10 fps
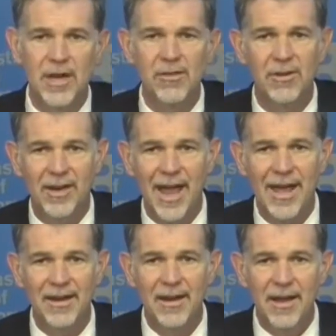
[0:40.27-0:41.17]
to either
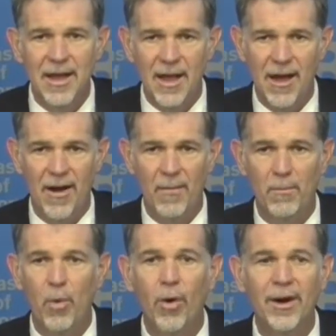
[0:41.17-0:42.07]
get uh,
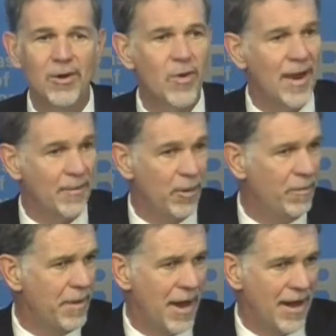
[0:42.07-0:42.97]
more
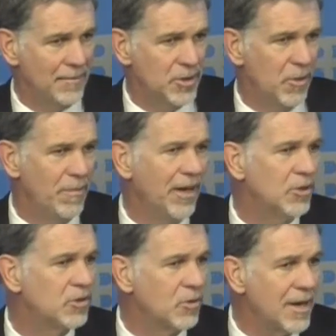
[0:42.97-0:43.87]
incredible, um, so
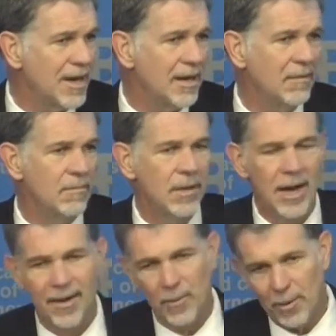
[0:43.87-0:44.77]
bigger screen,
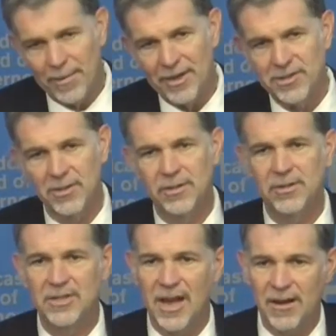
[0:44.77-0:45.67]
uh, more
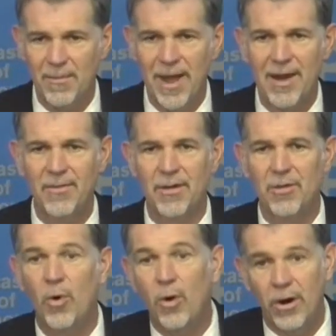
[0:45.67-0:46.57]
pixels, higher
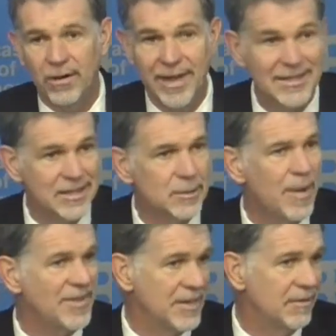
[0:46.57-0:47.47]
bandwidth, or less
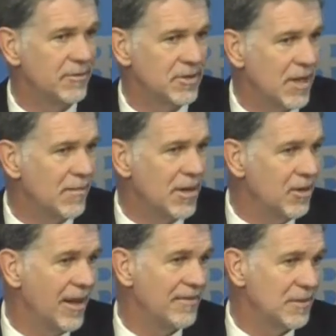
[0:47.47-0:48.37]
expensive, or some,
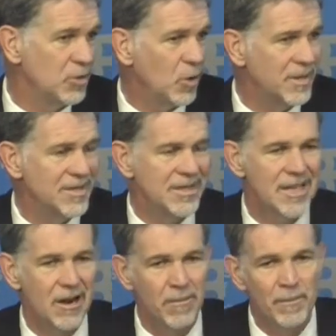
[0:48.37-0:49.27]
and you'll have some choices
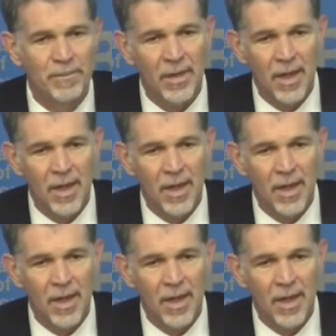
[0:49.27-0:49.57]
there.